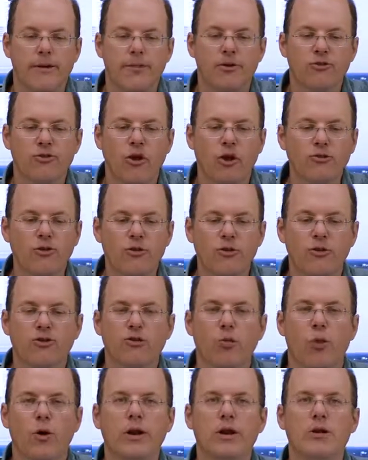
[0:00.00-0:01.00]
There's also
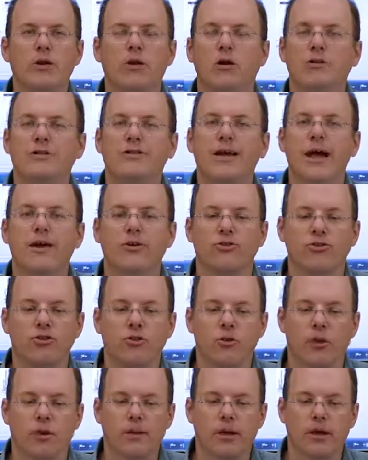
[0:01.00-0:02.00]
this one here called Take a
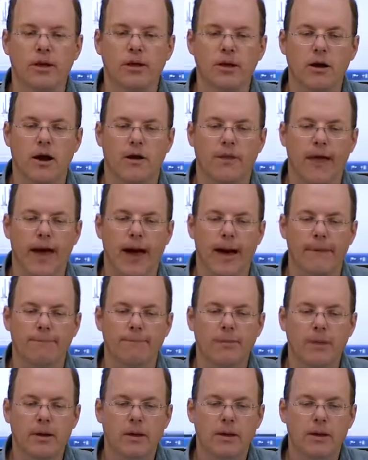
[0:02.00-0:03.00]
Tour. I'm going to click on that
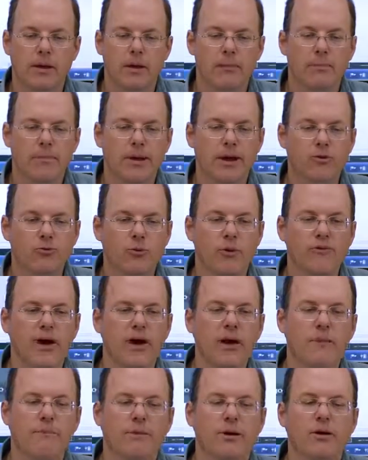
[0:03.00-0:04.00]
because we've
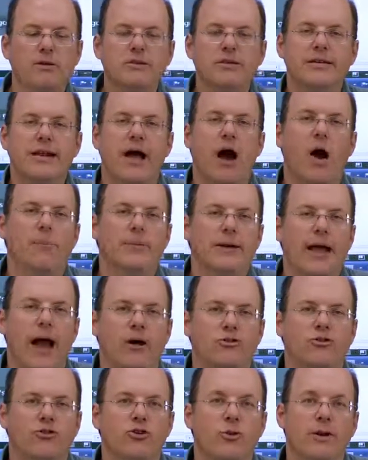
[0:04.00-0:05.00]
kind of built in help and
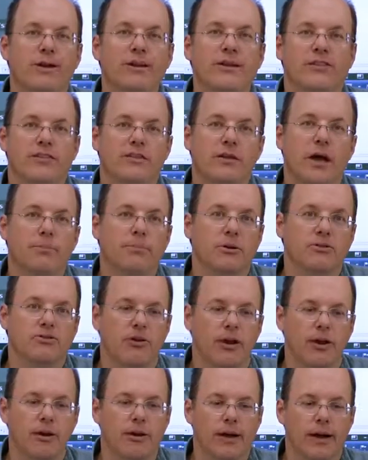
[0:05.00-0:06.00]
how to into the
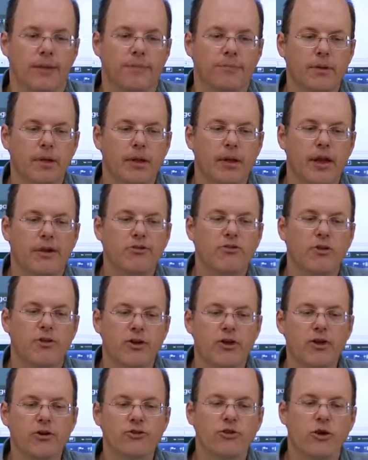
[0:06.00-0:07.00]
templates area. And so
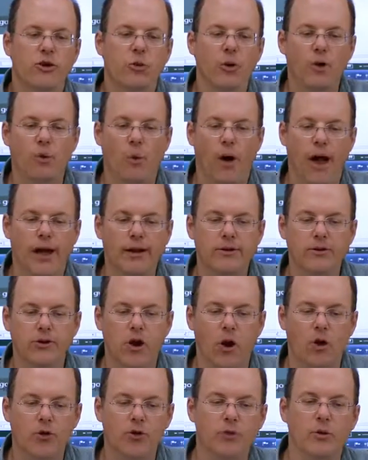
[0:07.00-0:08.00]
here's a quick way to
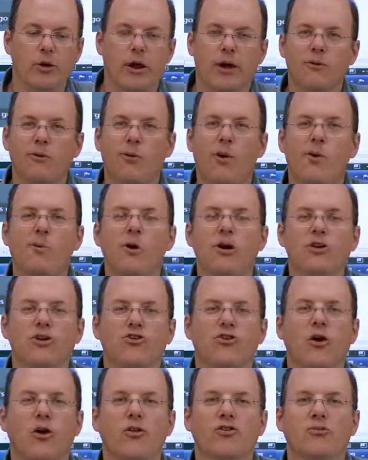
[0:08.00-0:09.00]
go through, and I wanted to
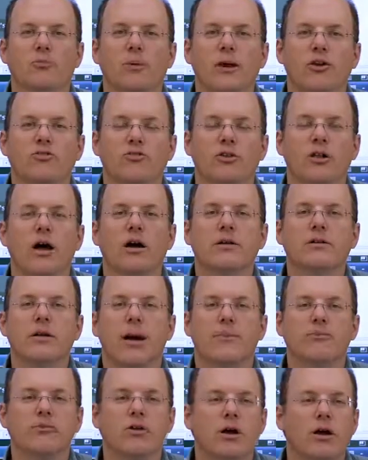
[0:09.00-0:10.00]
show this because a lot of
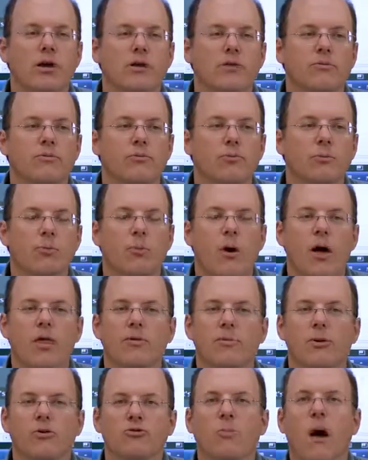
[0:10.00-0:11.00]
times one of
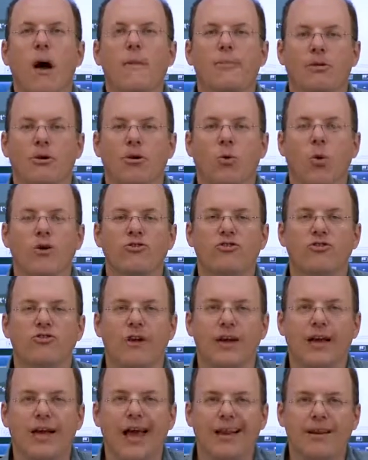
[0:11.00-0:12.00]
the most popular questions
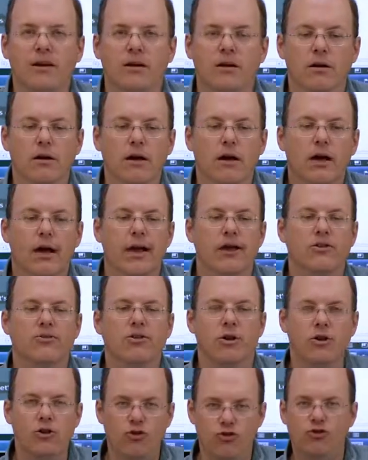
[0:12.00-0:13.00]
I get here is,
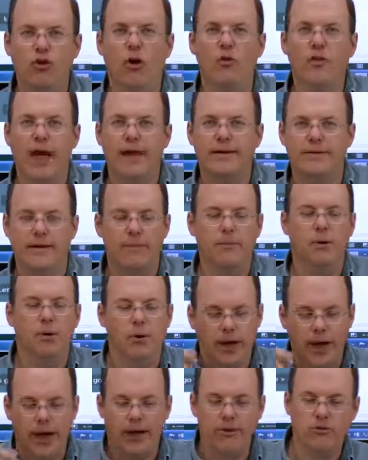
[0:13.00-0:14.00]
can you show that demo
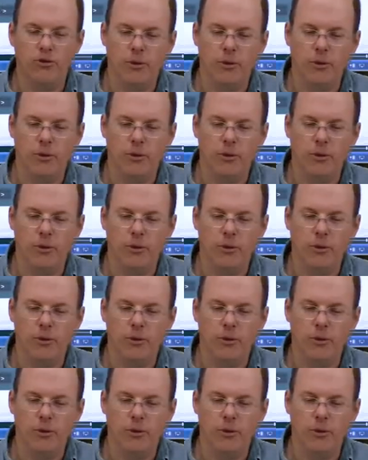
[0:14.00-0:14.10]
again?